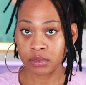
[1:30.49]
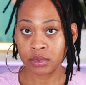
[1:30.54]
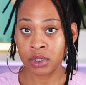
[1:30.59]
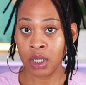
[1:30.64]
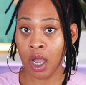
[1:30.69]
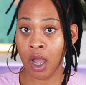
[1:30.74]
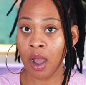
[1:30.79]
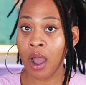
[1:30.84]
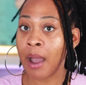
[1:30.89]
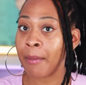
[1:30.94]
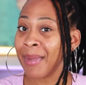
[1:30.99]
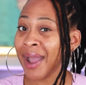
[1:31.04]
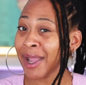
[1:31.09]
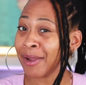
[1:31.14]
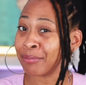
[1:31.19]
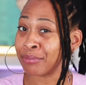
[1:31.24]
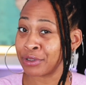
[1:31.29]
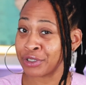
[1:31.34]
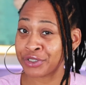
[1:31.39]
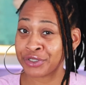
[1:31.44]
Y'all, I
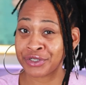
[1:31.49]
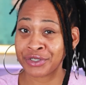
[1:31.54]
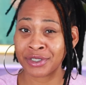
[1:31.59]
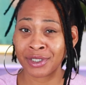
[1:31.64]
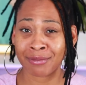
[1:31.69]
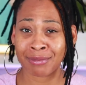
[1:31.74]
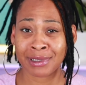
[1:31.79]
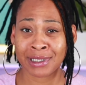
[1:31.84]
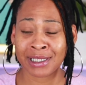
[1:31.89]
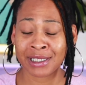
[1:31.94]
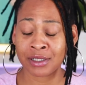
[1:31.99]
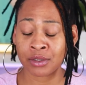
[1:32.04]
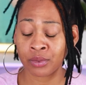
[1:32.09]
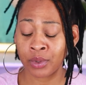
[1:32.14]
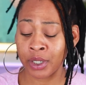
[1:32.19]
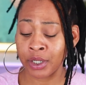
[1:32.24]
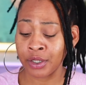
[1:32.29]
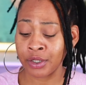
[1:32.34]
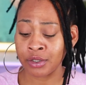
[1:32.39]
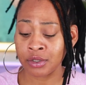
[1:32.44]
might butcher some of these
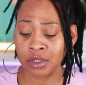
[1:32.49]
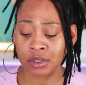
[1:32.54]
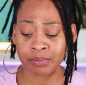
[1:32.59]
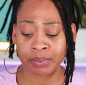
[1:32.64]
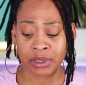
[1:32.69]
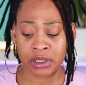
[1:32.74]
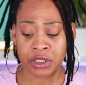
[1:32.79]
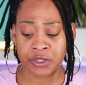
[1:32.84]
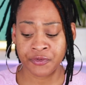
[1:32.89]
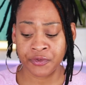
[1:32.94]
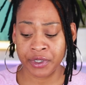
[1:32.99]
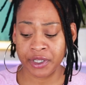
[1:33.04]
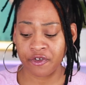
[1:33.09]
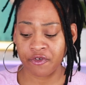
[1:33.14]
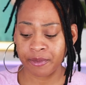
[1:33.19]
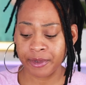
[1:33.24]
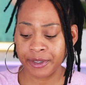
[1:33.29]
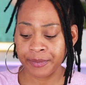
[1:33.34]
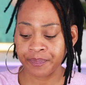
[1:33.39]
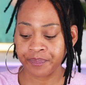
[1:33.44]
words. Please
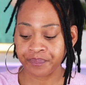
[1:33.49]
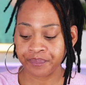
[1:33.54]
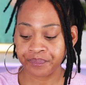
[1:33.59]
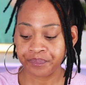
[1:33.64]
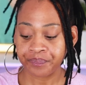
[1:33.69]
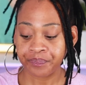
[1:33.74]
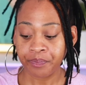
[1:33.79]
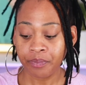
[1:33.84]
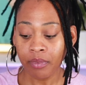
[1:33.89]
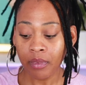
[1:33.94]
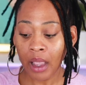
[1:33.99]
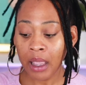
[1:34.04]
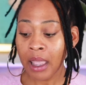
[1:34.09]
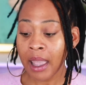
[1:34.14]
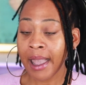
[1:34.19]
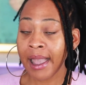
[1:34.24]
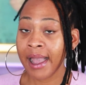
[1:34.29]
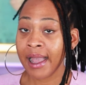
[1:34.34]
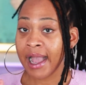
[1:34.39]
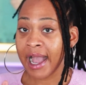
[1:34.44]
forgive me.
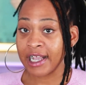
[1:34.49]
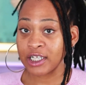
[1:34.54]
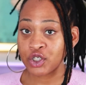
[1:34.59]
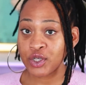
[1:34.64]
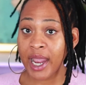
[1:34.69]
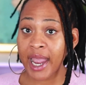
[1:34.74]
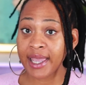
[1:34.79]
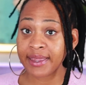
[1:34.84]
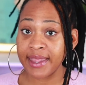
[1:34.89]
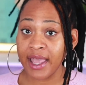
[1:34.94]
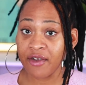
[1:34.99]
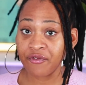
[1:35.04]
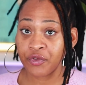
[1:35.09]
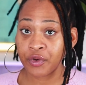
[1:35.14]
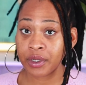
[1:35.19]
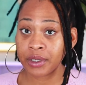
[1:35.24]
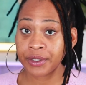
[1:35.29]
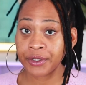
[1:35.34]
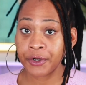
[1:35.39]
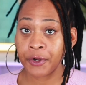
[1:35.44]
I tried that
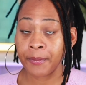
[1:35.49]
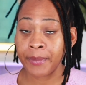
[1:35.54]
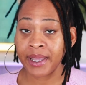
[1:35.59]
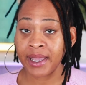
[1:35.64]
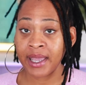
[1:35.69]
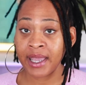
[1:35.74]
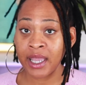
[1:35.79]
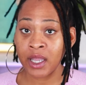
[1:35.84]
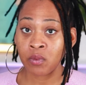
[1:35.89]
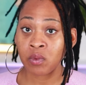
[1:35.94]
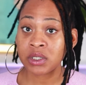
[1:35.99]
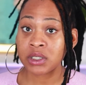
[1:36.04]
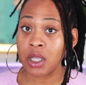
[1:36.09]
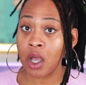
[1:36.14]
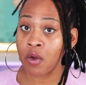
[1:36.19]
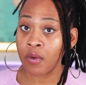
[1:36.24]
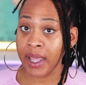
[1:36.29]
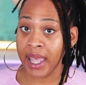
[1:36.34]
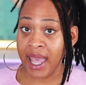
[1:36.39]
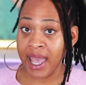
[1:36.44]
for a little bit. It was
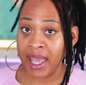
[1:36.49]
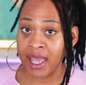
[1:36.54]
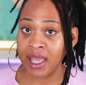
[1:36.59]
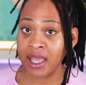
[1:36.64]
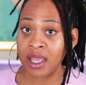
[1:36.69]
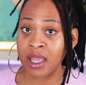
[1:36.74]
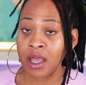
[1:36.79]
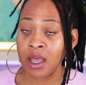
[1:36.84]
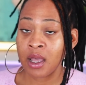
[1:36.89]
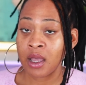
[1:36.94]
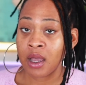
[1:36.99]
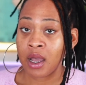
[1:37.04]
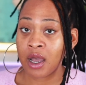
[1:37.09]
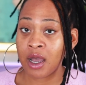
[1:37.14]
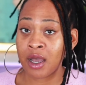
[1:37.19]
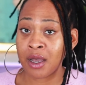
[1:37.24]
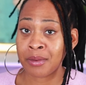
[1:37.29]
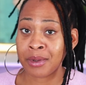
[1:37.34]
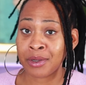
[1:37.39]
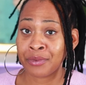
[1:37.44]
okay.
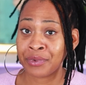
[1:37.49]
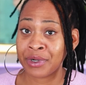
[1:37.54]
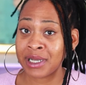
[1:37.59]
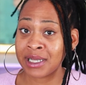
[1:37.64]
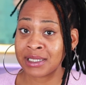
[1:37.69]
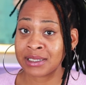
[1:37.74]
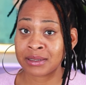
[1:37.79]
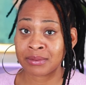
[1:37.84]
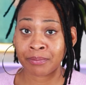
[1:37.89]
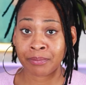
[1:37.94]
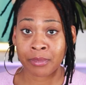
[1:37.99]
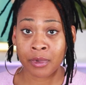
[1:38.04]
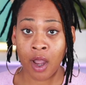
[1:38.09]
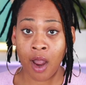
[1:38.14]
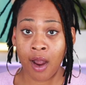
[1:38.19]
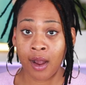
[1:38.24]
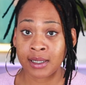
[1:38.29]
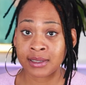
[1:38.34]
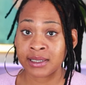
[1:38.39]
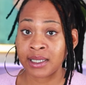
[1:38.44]
It was
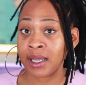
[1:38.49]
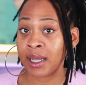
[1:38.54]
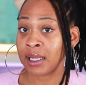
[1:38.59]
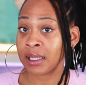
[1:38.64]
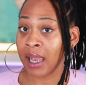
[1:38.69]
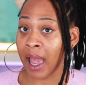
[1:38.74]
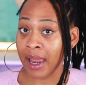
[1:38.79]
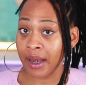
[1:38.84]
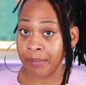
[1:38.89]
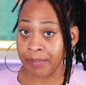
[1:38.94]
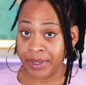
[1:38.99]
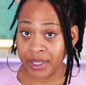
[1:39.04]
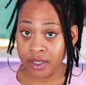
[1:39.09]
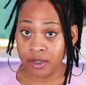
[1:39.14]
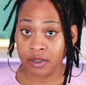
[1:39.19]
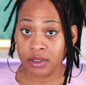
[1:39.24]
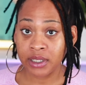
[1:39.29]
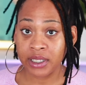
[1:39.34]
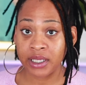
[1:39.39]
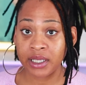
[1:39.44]
causing a lot of
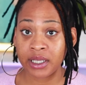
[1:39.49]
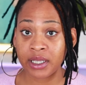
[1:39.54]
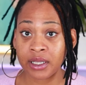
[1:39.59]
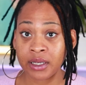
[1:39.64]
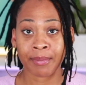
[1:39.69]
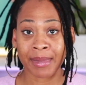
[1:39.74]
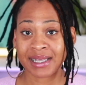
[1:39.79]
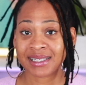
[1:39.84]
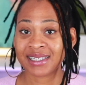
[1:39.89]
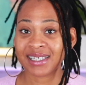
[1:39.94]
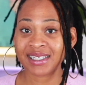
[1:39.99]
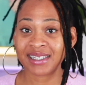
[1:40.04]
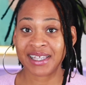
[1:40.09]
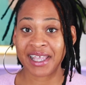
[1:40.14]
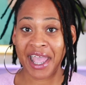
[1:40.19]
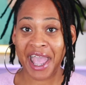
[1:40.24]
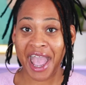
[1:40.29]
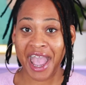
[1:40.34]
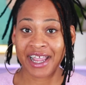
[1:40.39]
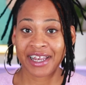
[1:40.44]
peeling. My
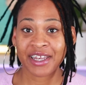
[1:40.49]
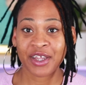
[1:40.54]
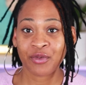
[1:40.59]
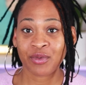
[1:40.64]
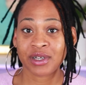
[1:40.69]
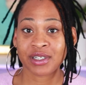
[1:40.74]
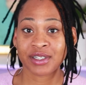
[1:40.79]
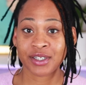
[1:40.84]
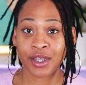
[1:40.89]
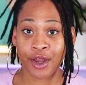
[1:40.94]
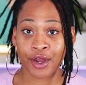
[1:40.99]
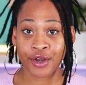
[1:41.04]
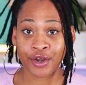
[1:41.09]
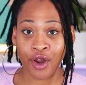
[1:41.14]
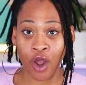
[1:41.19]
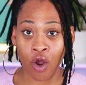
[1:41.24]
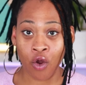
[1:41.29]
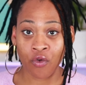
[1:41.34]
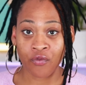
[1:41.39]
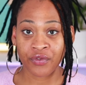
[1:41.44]
cystic acne would
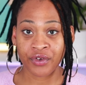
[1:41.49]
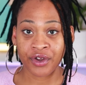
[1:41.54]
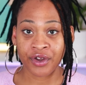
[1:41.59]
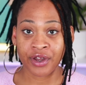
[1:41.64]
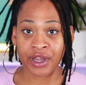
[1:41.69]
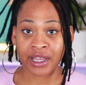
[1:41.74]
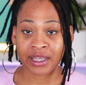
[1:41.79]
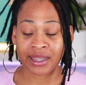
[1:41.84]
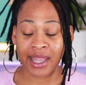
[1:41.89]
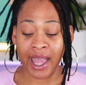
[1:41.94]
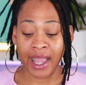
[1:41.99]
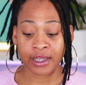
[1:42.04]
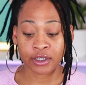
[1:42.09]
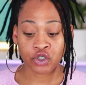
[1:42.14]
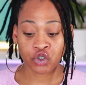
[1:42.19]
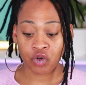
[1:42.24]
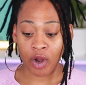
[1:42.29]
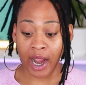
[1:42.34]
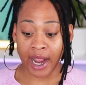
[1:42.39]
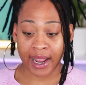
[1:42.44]
turn over and
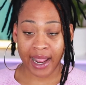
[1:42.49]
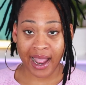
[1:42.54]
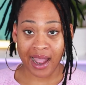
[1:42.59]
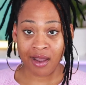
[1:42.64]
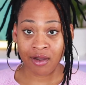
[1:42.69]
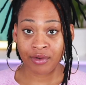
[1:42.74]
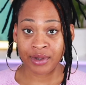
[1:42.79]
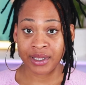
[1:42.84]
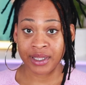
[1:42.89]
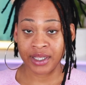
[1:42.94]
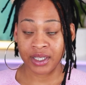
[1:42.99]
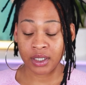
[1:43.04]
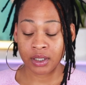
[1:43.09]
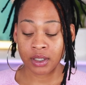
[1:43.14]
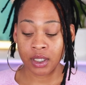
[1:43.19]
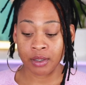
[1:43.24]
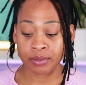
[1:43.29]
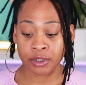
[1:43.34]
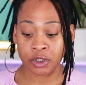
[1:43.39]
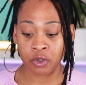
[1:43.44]
like dry out and
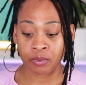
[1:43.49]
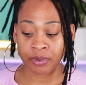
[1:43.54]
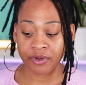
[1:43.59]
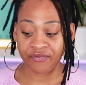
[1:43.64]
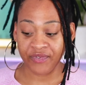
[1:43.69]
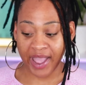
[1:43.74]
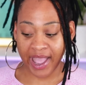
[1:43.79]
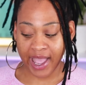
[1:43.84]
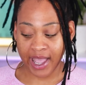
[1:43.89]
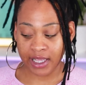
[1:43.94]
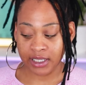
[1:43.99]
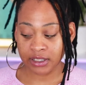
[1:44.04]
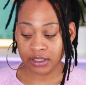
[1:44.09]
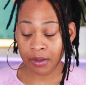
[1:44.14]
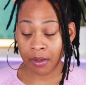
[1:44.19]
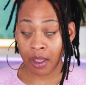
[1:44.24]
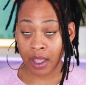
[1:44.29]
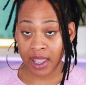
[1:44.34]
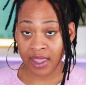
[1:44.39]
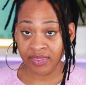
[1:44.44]
heal up super
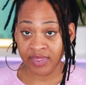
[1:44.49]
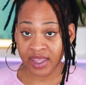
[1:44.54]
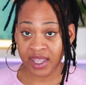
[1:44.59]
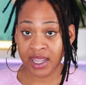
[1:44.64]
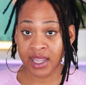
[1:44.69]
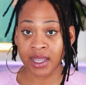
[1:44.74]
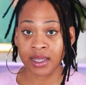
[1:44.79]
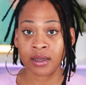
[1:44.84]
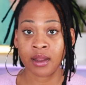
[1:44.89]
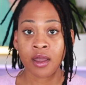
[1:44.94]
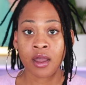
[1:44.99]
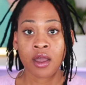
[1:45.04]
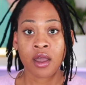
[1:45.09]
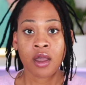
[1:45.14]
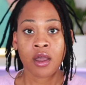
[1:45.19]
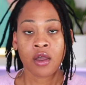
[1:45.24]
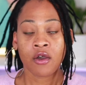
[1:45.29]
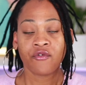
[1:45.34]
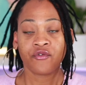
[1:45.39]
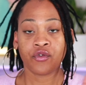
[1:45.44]
fast. And then
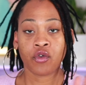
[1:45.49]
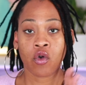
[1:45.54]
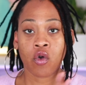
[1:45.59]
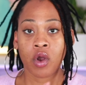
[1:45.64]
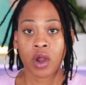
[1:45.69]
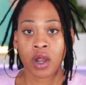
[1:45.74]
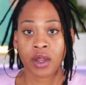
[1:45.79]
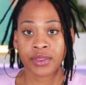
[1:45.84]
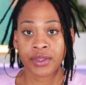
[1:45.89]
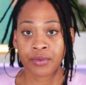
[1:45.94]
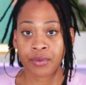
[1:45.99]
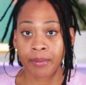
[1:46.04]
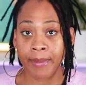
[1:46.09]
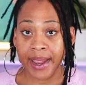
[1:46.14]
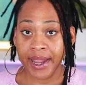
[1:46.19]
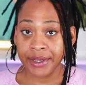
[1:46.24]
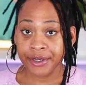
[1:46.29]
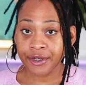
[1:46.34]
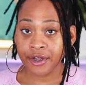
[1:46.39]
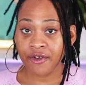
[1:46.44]
for the
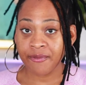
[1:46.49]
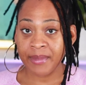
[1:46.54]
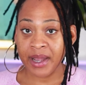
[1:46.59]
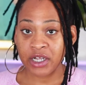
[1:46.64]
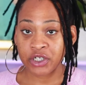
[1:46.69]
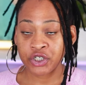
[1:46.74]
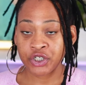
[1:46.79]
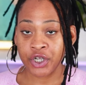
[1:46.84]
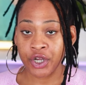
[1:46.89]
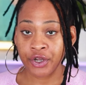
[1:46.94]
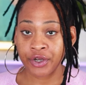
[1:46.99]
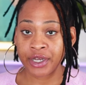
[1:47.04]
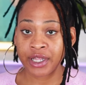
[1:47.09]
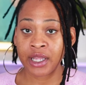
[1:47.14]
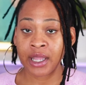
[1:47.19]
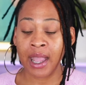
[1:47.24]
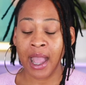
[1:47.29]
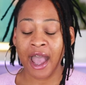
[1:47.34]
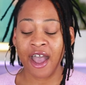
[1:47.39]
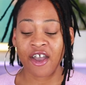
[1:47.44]
remainder of my
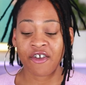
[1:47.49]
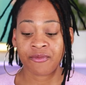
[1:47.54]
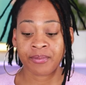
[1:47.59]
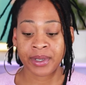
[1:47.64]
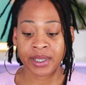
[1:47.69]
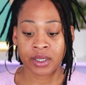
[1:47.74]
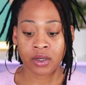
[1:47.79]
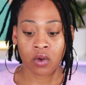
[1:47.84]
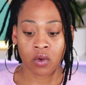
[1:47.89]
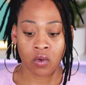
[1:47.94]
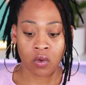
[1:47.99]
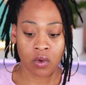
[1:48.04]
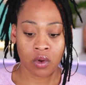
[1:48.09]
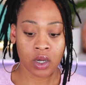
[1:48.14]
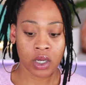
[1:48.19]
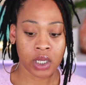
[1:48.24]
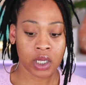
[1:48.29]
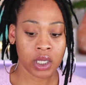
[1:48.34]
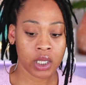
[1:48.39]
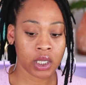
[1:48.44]
journey, I've been
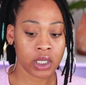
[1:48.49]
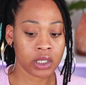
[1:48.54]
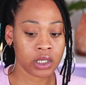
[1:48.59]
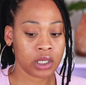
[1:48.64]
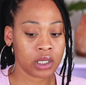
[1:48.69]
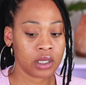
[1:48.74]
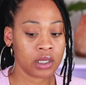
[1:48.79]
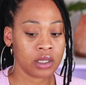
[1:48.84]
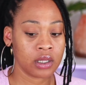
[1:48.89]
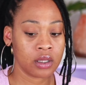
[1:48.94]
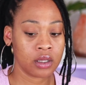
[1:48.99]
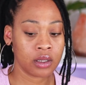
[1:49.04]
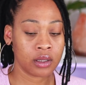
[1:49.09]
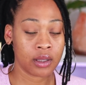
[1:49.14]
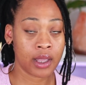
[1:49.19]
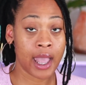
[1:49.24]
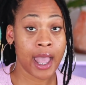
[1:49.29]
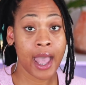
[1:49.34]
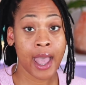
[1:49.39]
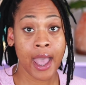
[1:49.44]
on
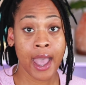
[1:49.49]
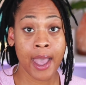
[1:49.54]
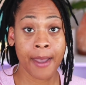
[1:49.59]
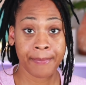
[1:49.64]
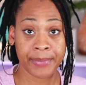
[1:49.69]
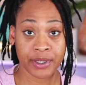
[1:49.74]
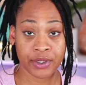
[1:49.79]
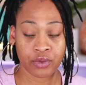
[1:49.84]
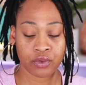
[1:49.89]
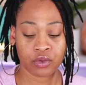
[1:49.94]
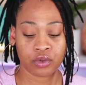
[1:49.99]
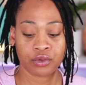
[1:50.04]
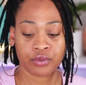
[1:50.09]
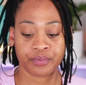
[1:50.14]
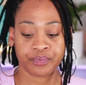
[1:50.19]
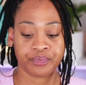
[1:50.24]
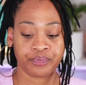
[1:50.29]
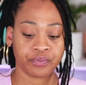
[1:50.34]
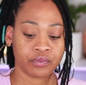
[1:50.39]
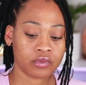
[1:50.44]
epidural,
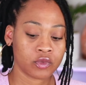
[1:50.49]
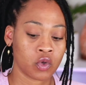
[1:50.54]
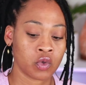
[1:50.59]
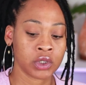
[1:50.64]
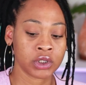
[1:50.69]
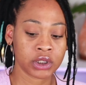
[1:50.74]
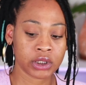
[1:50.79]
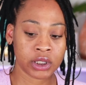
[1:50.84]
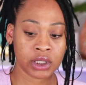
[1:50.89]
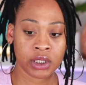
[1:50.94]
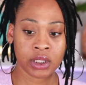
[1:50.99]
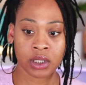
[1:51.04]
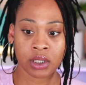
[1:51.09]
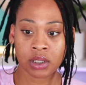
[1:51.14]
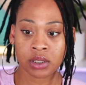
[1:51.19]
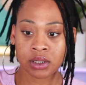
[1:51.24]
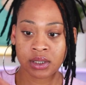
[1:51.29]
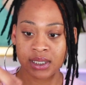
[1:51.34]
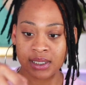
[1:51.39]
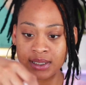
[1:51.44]
which
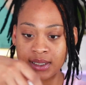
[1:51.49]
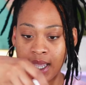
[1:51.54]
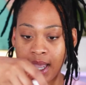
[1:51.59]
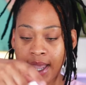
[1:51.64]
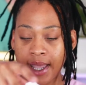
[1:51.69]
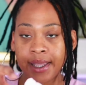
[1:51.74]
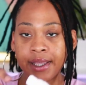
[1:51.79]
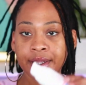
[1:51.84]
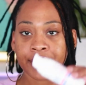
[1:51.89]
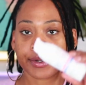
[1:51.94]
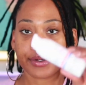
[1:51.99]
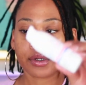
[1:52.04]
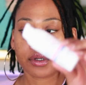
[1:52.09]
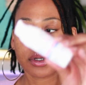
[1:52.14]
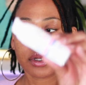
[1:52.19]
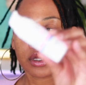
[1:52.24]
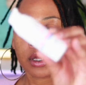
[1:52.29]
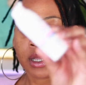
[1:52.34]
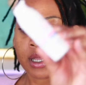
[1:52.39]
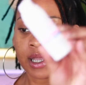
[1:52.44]
is this guy here.
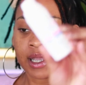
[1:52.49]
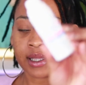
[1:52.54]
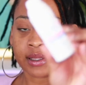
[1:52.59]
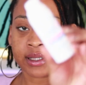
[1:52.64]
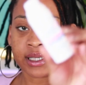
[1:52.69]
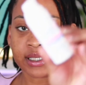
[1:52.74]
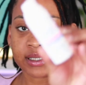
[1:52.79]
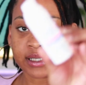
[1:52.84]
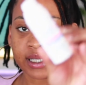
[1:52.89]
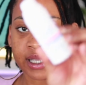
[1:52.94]
And this